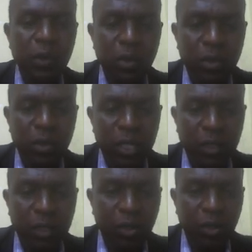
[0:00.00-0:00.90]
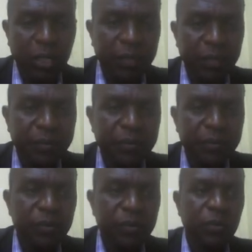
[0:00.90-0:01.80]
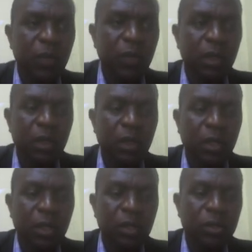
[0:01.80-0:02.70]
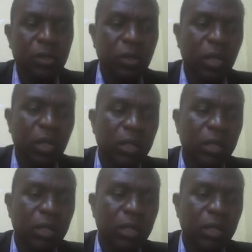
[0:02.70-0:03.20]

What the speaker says: Click login. So